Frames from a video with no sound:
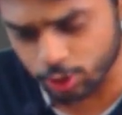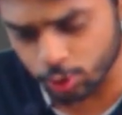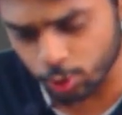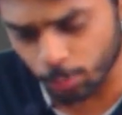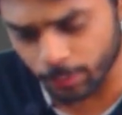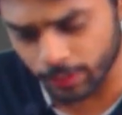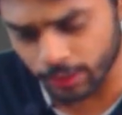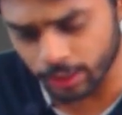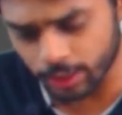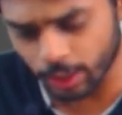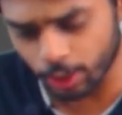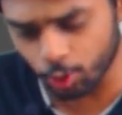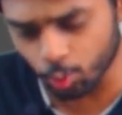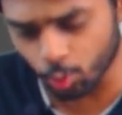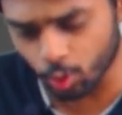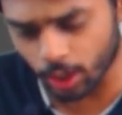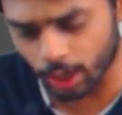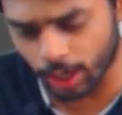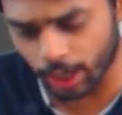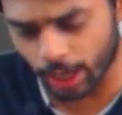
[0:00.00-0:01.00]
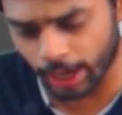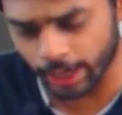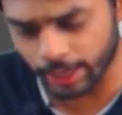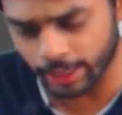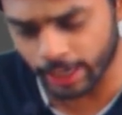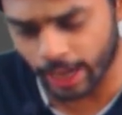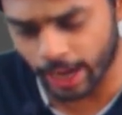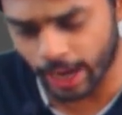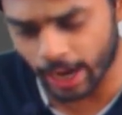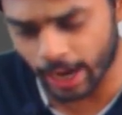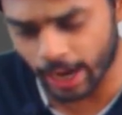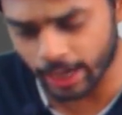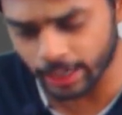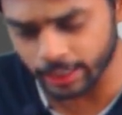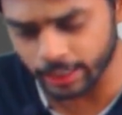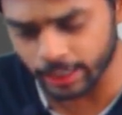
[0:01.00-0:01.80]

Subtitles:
superior nuchal line and